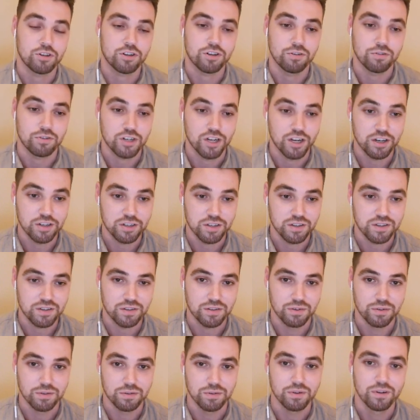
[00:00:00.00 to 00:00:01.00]
your changes
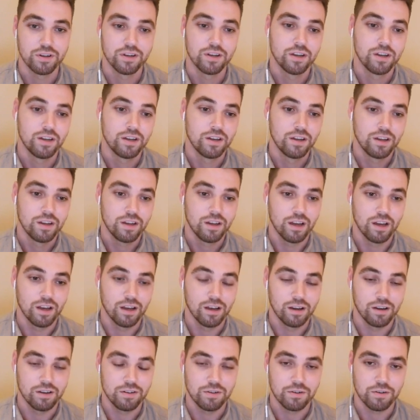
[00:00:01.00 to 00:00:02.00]
to
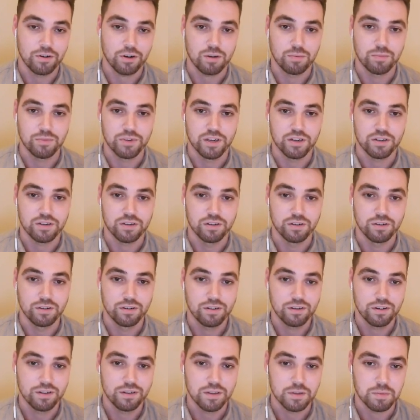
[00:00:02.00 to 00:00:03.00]
your
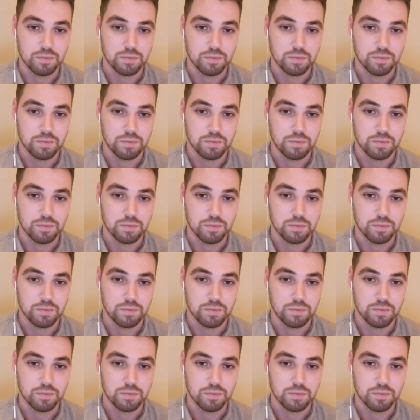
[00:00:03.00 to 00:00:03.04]
documentation